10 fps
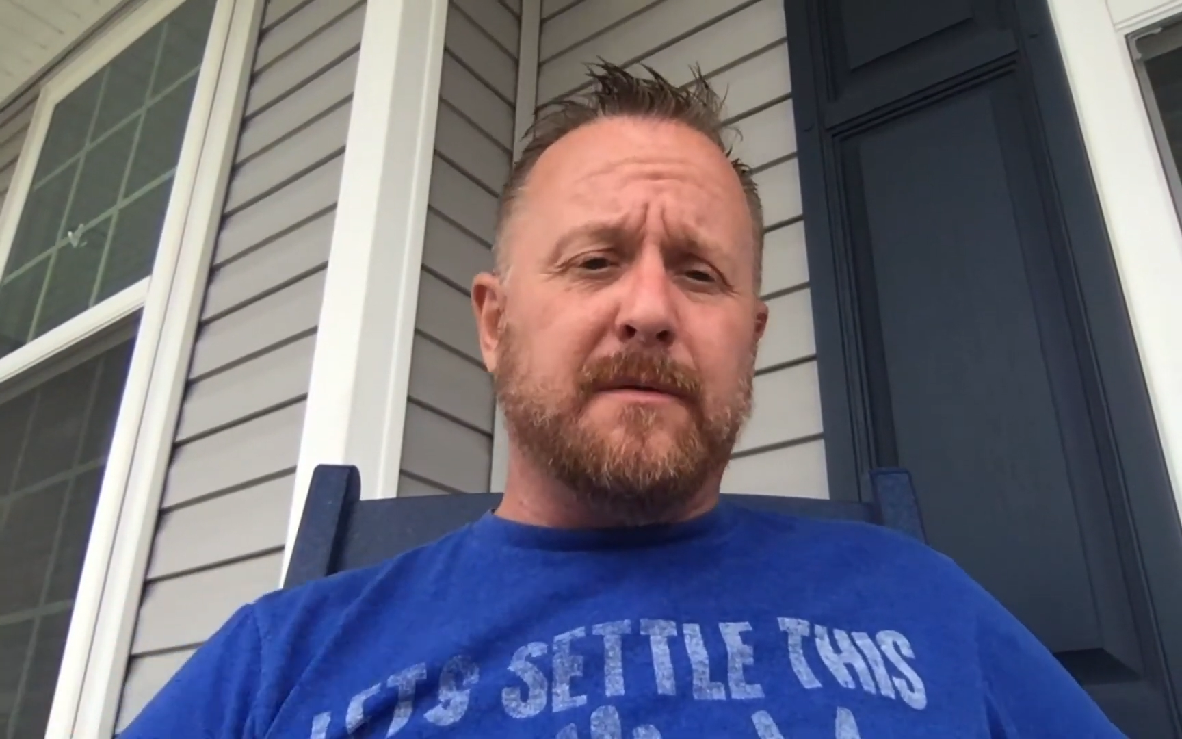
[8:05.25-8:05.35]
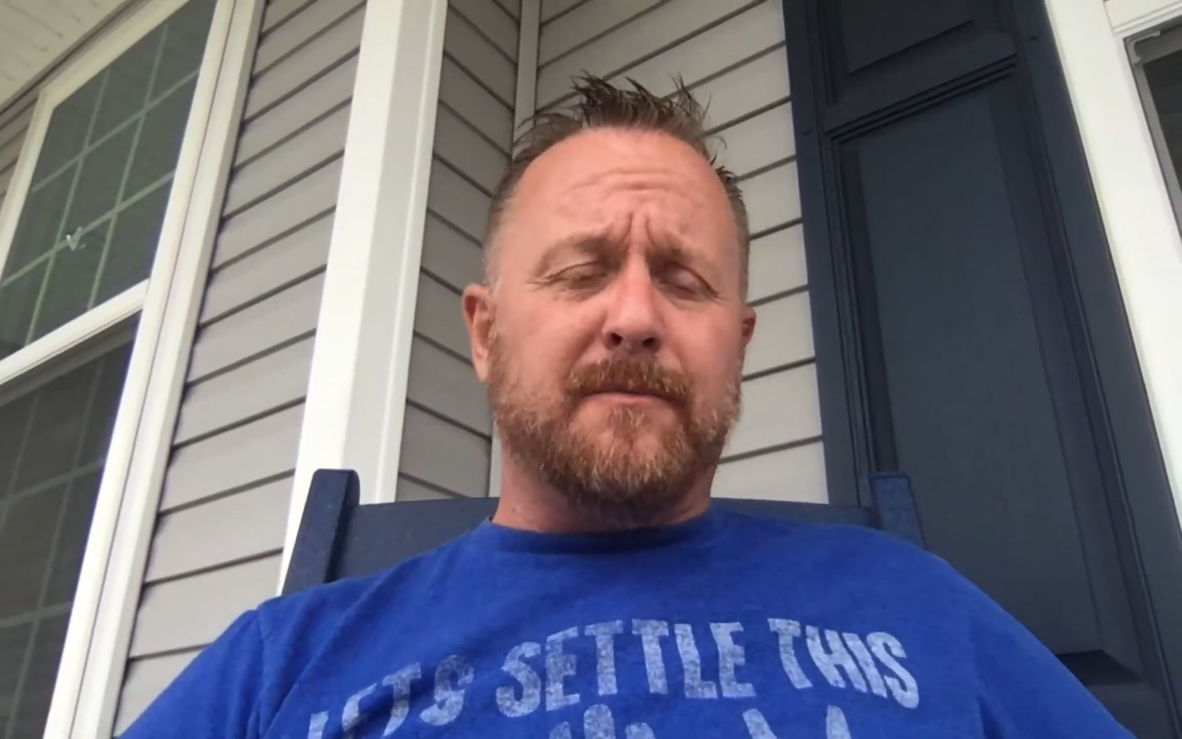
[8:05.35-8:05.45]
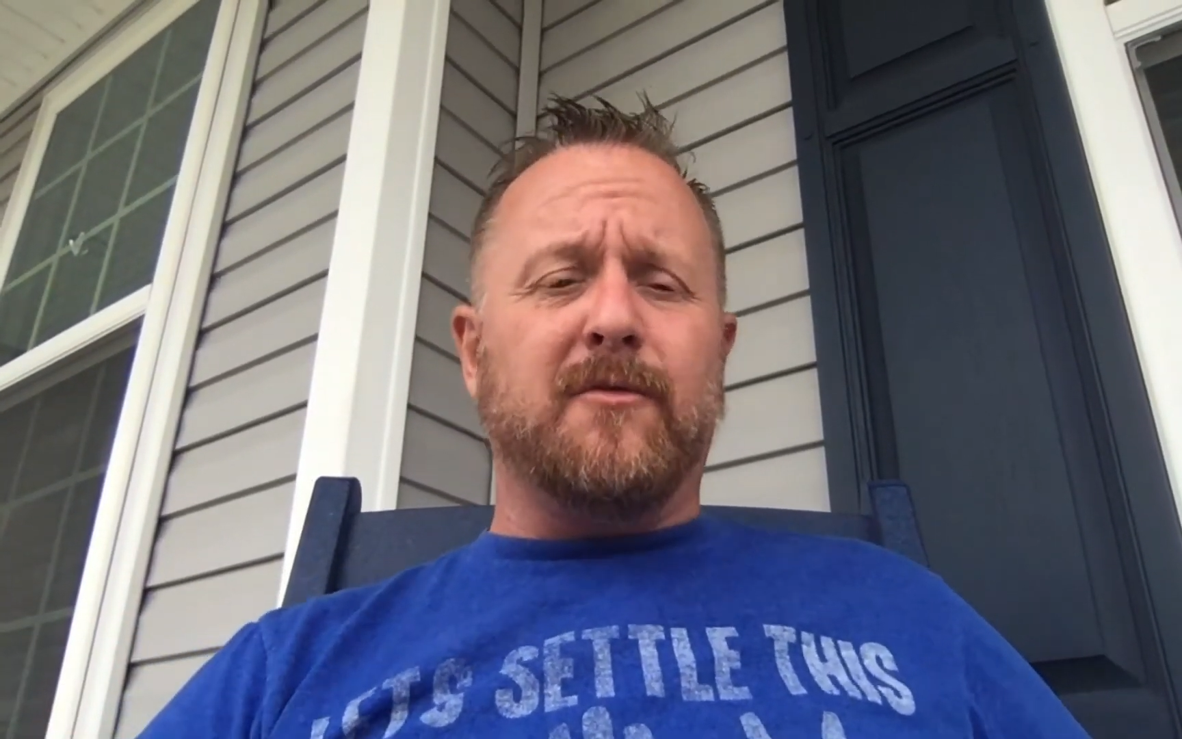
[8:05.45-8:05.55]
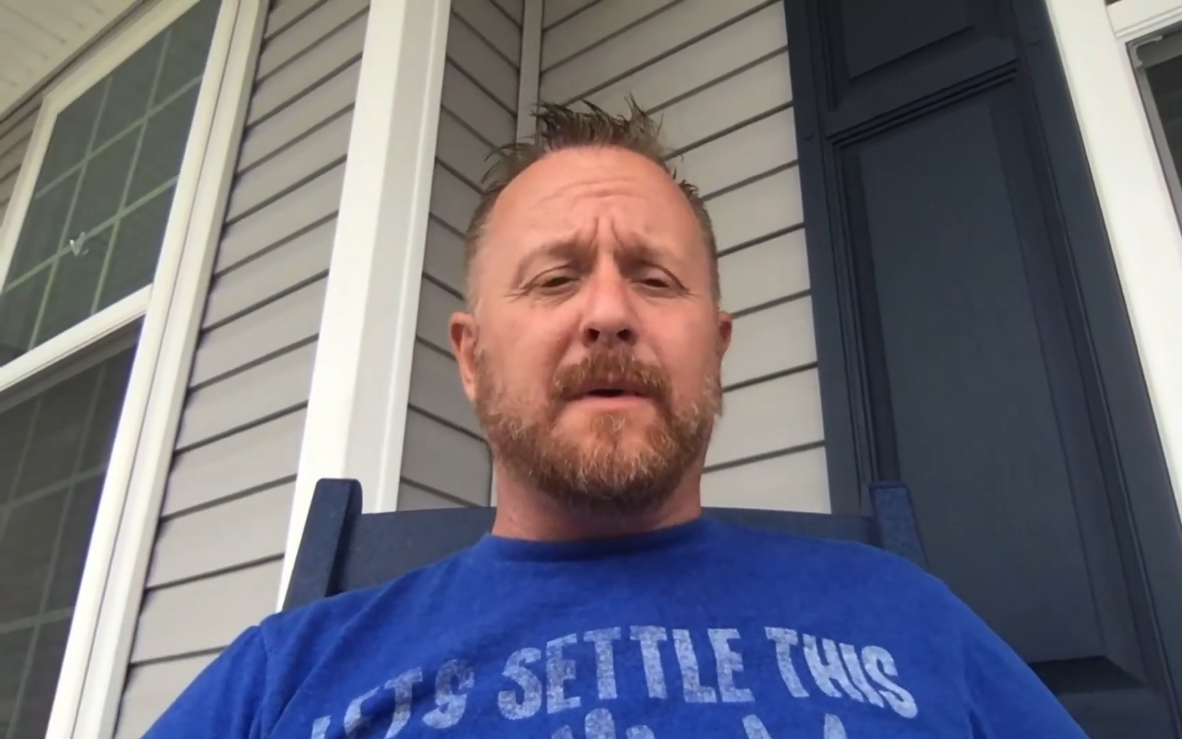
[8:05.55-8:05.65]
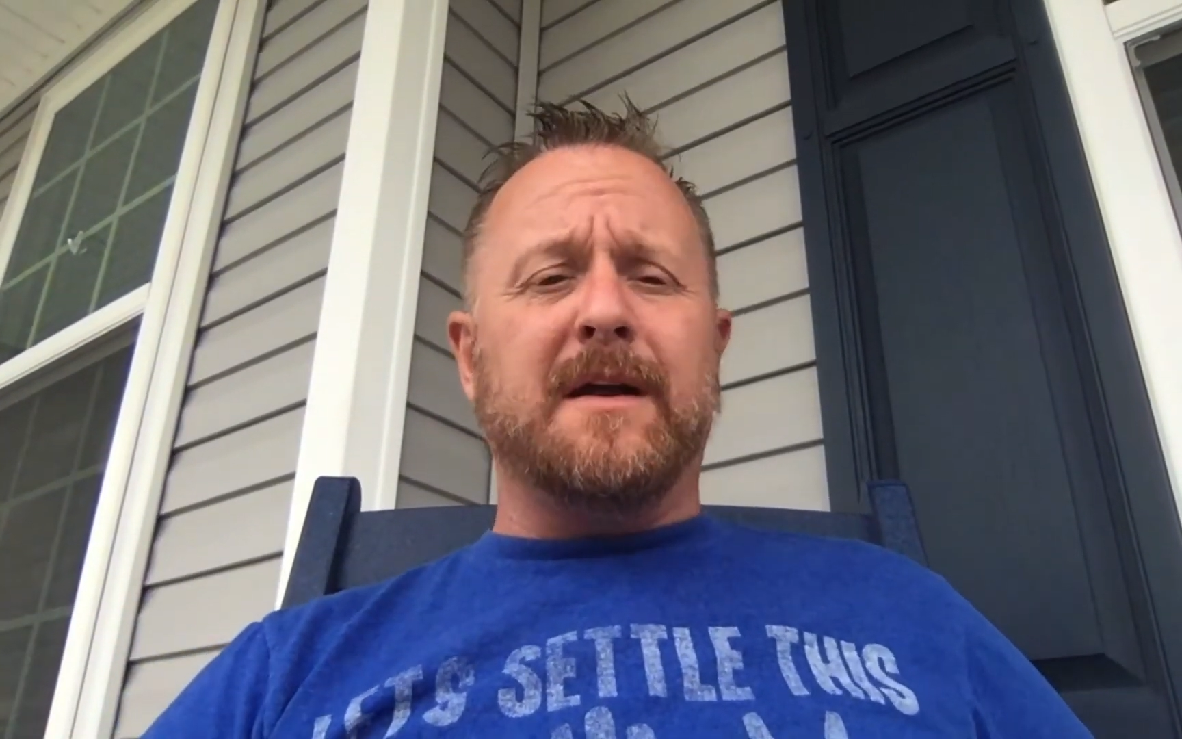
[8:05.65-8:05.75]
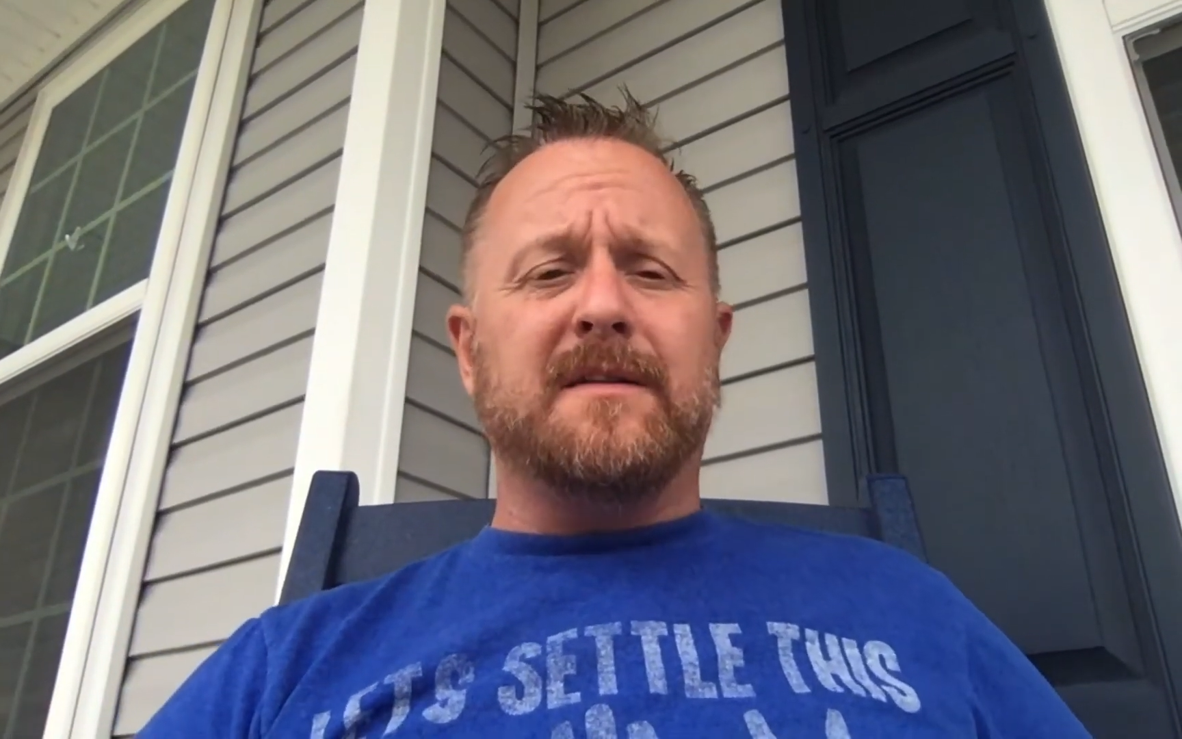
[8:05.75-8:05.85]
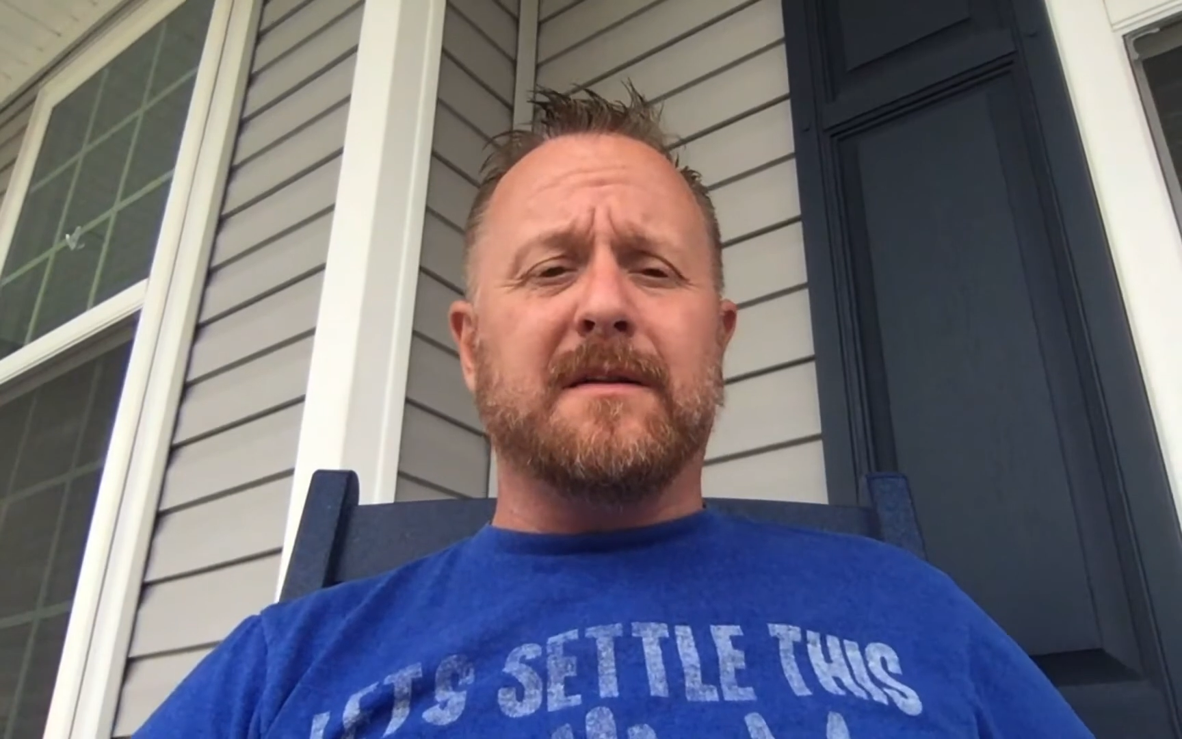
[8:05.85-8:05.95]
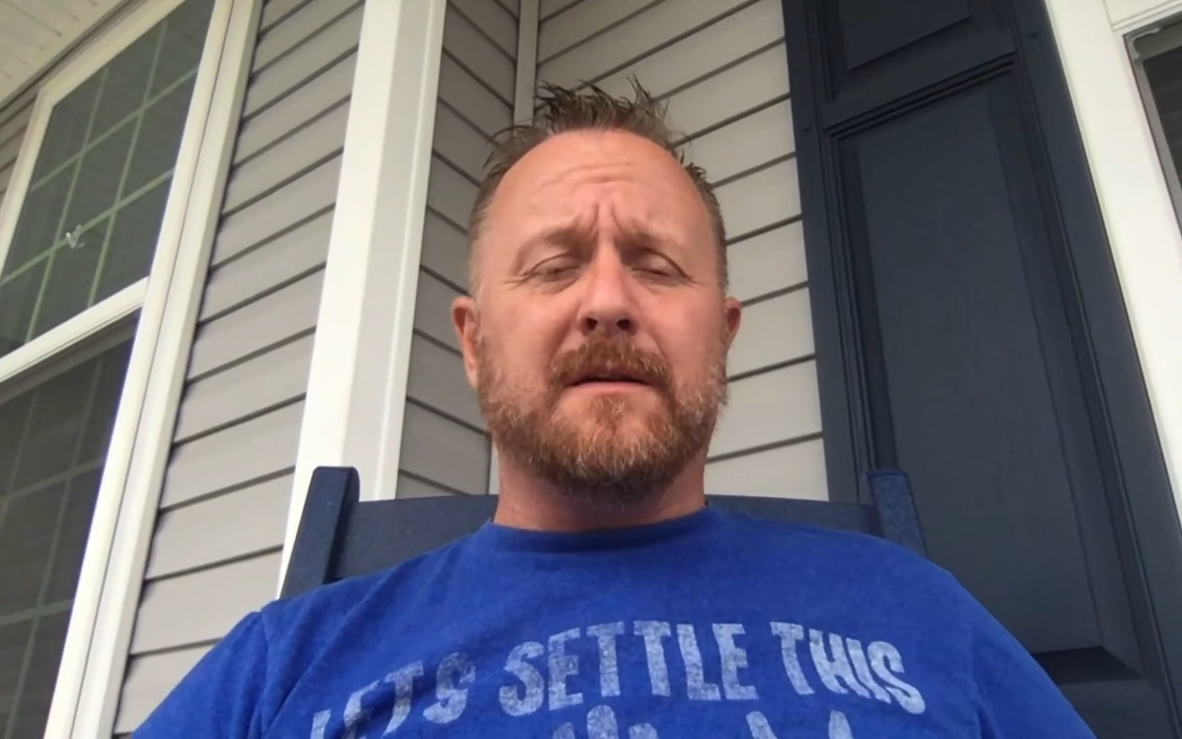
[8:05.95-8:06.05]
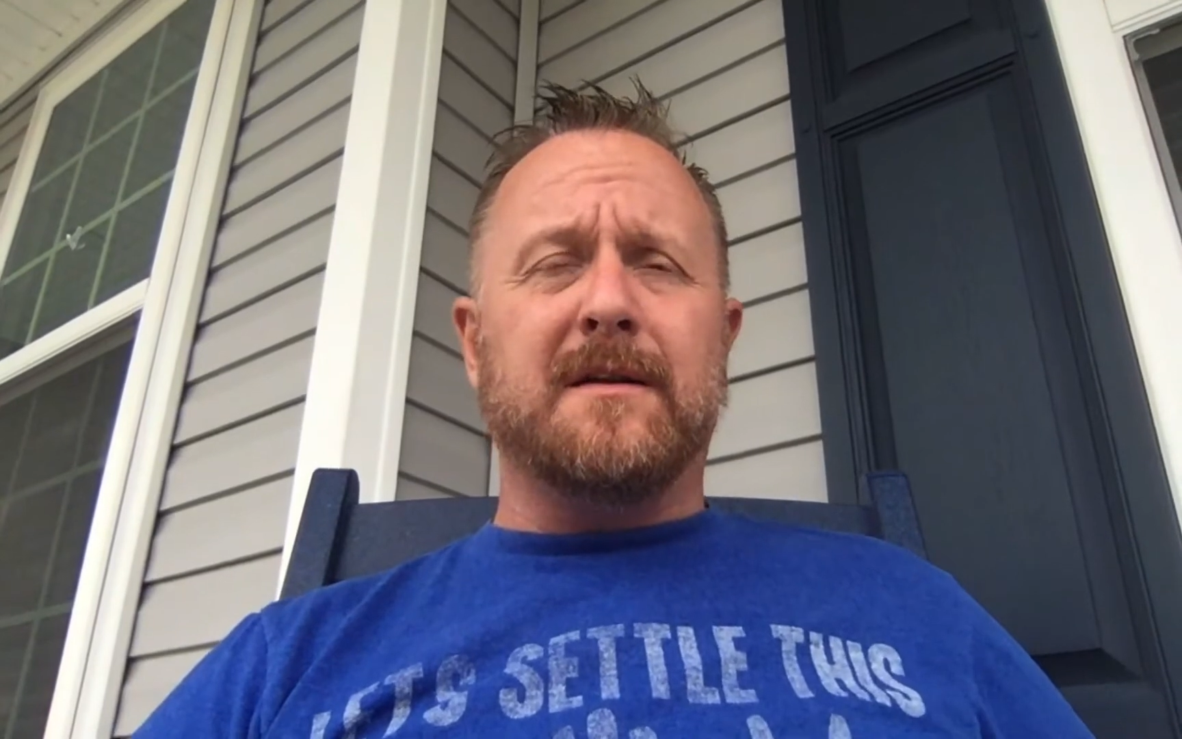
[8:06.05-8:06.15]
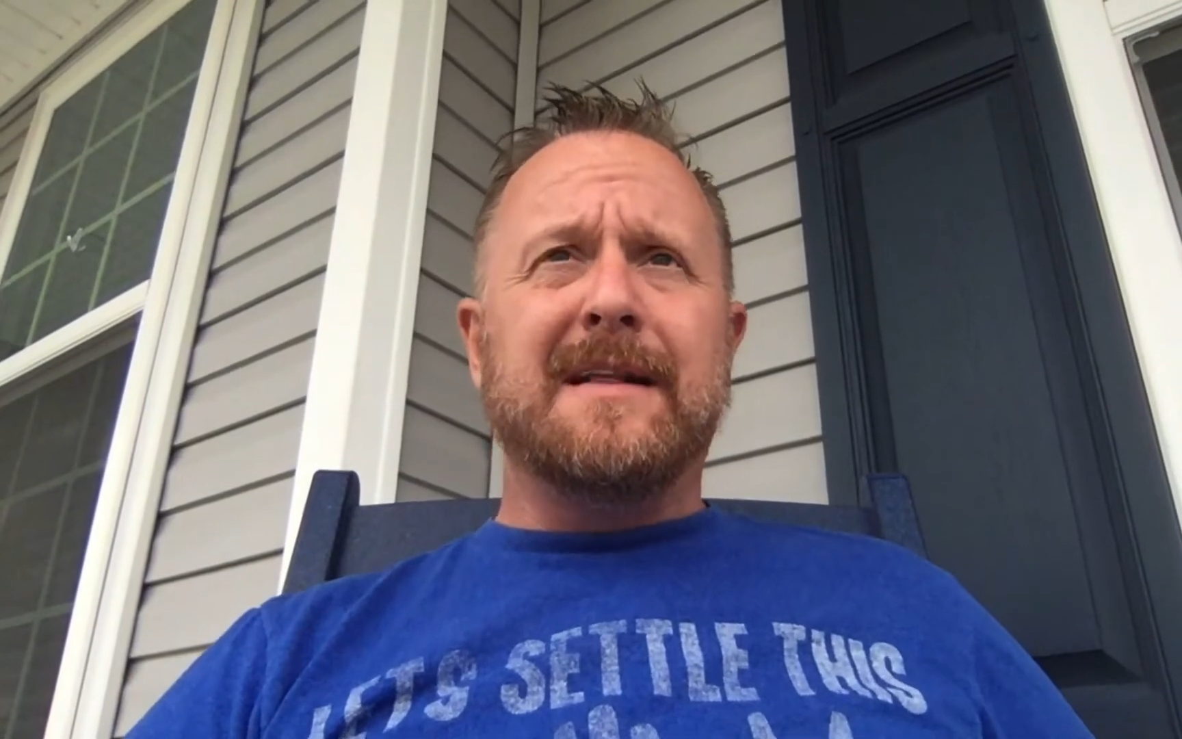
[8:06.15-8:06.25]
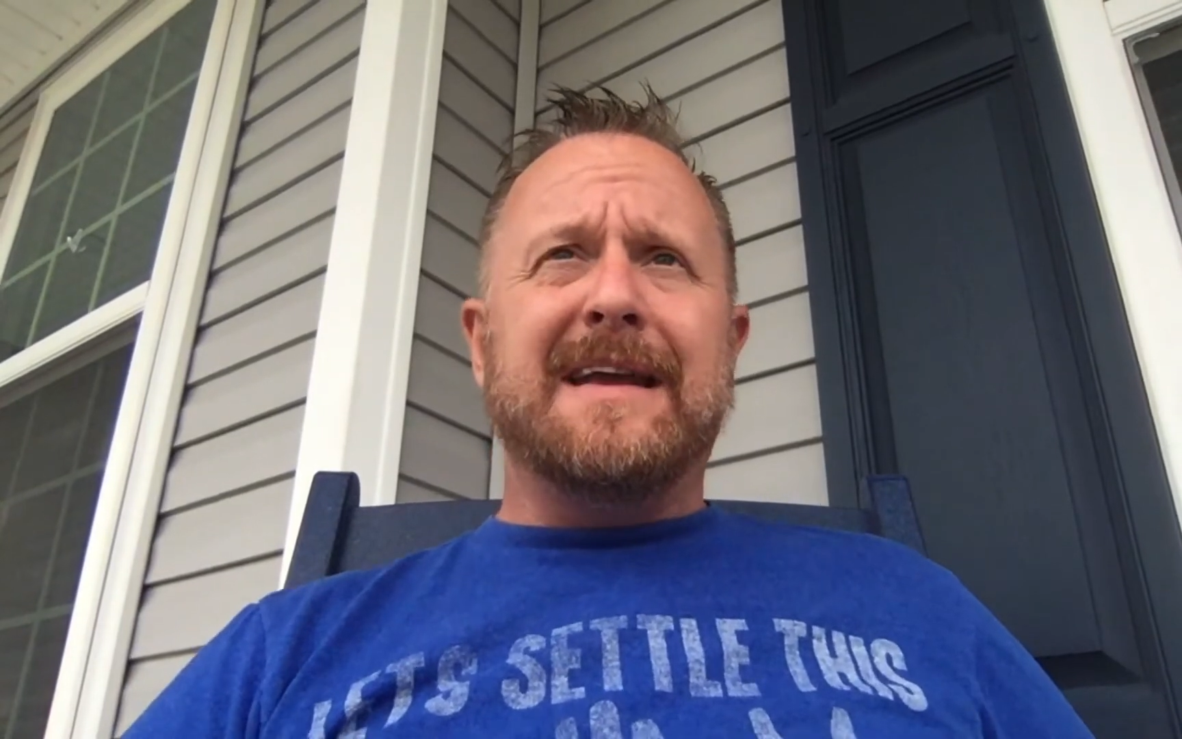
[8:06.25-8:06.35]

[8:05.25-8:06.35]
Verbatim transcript: and for my sin.